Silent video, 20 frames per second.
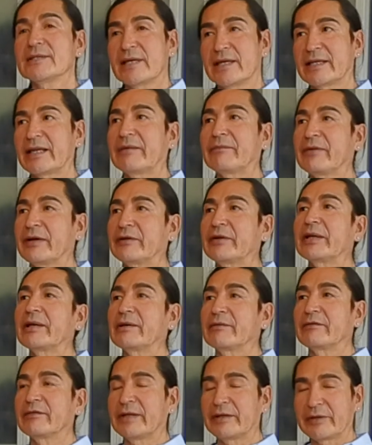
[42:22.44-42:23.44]
And I'm
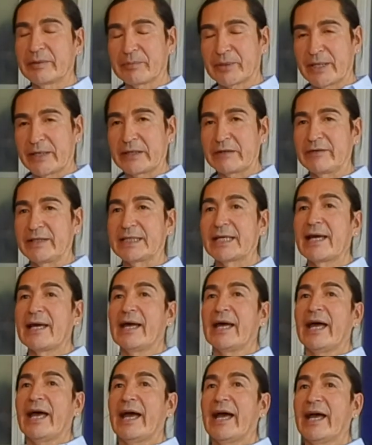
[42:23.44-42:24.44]
very, very proud of it.
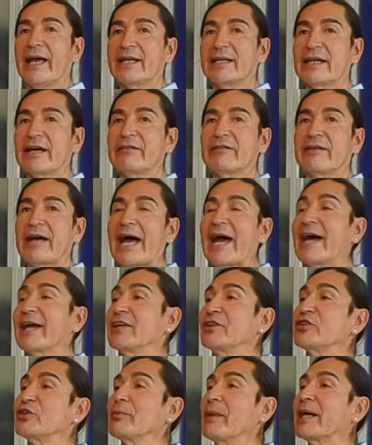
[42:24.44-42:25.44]
And I've
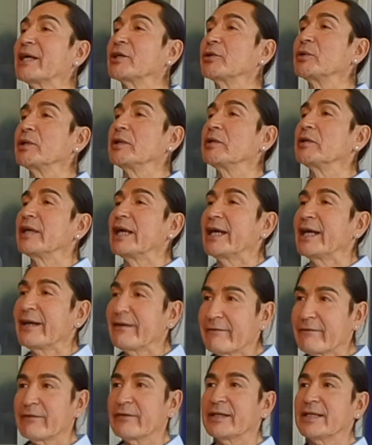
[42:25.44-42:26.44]
added to my career
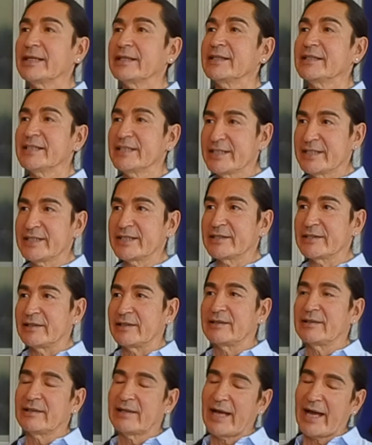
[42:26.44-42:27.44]
every
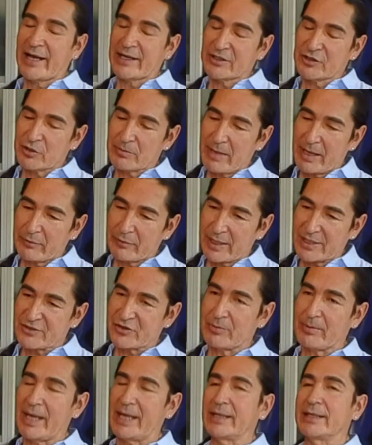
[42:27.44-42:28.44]
year, added to my
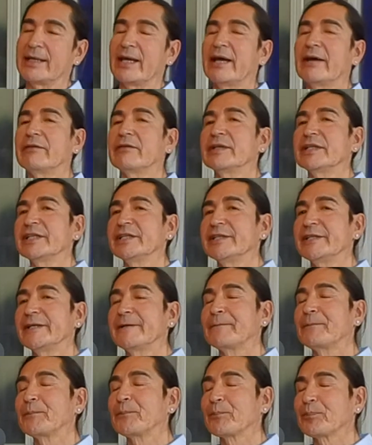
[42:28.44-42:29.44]
resume every year.